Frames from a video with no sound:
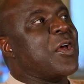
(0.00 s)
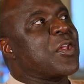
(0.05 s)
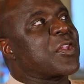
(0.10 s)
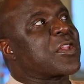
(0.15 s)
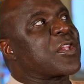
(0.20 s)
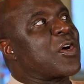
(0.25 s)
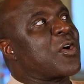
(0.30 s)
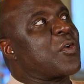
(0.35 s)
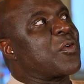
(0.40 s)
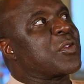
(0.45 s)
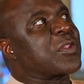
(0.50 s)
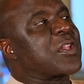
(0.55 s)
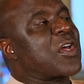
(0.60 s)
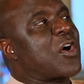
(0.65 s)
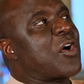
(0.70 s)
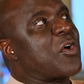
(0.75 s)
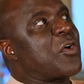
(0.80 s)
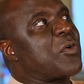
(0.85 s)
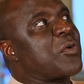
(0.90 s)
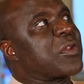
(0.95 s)
So
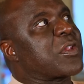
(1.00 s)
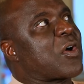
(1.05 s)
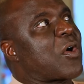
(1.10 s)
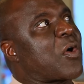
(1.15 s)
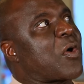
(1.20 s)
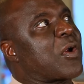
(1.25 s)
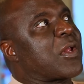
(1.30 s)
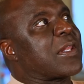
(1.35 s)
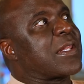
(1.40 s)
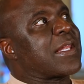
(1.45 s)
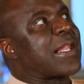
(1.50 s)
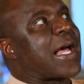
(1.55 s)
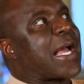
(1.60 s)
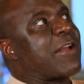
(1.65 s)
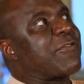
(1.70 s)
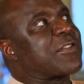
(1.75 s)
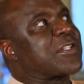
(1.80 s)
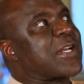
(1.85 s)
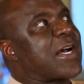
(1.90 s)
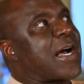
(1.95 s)
those are
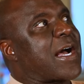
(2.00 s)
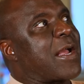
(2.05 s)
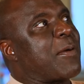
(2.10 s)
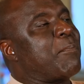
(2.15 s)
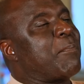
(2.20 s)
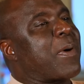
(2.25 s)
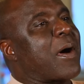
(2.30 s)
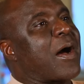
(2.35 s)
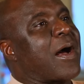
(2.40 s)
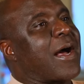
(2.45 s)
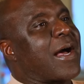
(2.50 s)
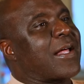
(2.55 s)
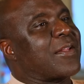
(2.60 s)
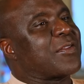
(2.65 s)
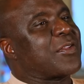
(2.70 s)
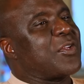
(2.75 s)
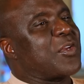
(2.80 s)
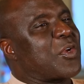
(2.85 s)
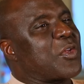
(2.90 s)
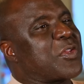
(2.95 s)
lifetime
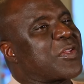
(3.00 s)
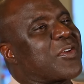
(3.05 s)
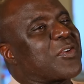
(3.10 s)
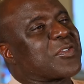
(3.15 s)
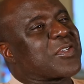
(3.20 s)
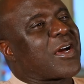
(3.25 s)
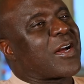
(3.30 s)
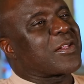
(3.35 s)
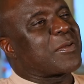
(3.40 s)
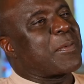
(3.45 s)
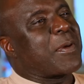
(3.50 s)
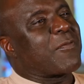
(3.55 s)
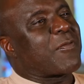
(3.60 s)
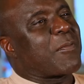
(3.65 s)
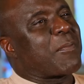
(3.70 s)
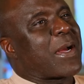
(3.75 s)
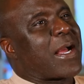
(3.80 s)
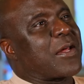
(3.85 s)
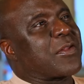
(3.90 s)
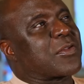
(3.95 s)
bonds. You know, you still talk to people
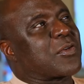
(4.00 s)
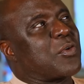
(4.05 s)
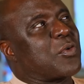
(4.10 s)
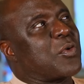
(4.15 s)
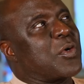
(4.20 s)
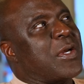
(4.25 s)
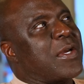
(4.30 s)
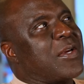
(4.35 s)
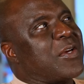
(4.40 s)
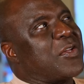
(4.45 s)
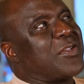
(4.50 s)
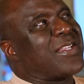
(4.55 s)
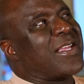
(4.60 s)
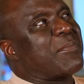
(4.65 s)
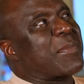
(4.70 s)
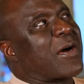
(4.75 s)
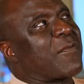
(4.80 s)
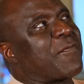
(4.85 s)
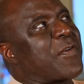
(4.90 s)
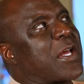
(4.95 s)
from high school. Mm-hmm. You see
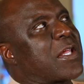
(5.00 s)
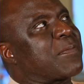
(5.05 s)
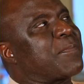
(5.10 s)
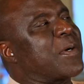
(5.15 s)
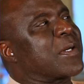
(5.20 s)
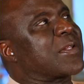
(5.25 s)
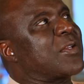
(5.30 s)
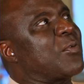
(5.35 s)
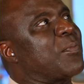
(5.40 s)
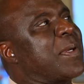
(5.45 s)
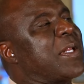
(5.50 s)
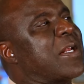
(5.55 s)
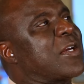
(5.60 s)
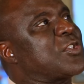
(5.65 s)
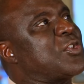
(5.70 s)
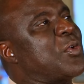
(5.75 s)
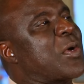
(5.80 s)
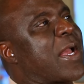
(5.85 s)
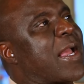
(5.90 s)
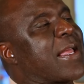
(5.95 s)
them on Facebook, don't mean
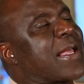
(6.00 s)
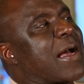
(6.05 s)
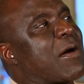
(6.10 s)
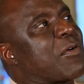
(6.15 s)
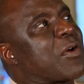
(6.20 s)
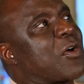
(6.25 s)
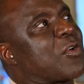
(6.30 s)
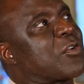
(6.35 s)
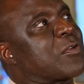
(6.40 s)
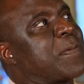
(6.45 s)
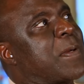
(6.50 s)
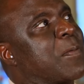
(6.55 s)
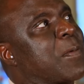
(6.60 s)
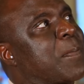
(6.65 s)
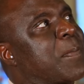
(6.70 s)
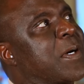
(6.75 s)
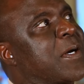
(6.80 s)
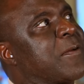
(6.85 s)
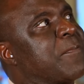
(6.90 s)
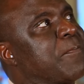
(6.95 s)
that you hang out with all those
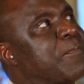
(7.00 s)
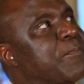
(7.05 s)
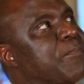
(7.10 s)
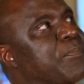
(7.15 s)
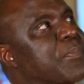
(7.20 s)
people, but